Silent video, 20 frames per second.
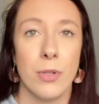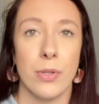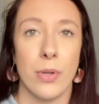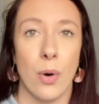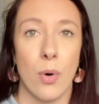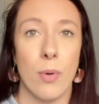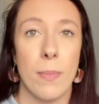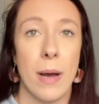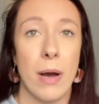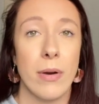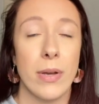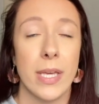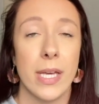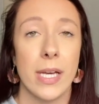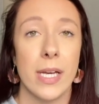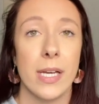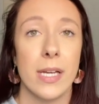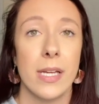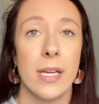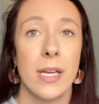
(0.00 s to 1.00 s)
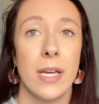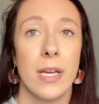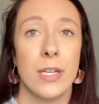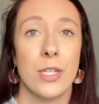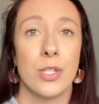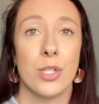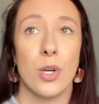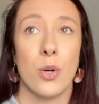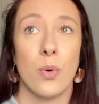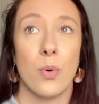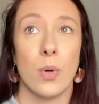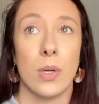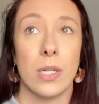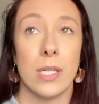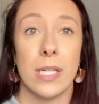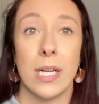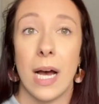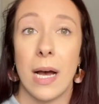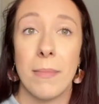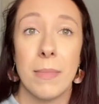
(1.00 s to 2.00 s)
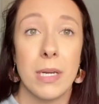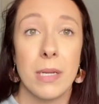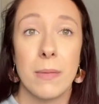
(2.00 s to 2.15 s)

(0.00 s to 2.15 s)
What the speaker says: know about yet. So not many